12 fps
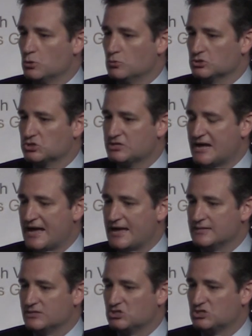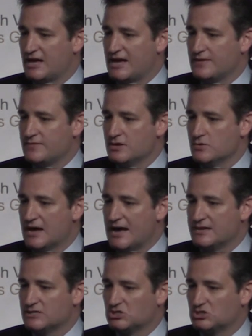who will stand and say the
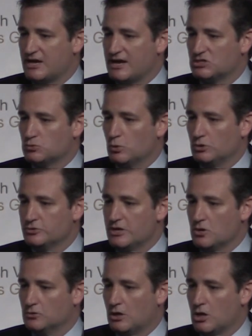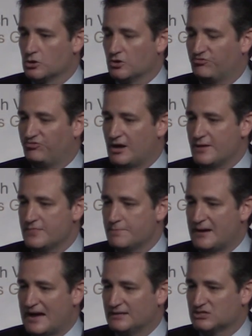United States will no longer fund the
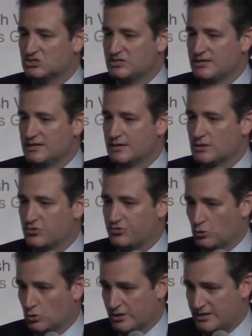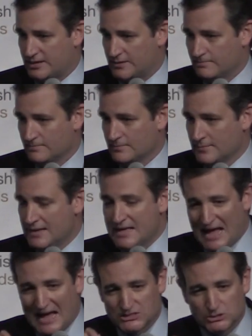Palestinian Authority
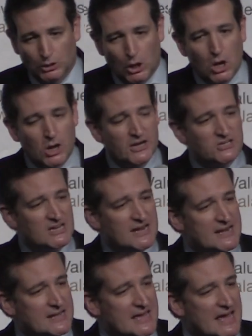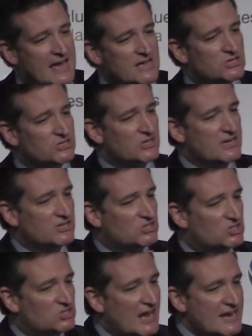as long as it engages in
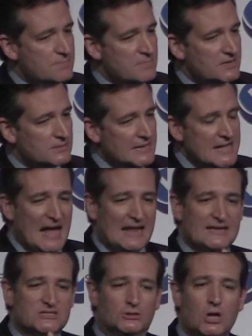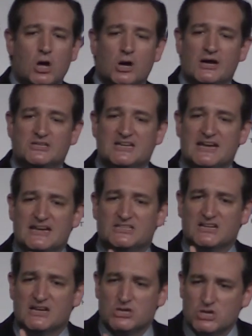incitement and as long as it
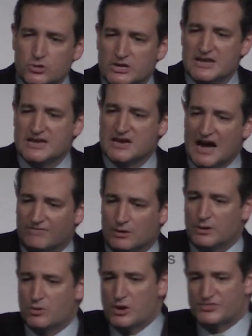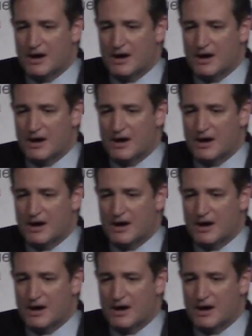is in a unity government with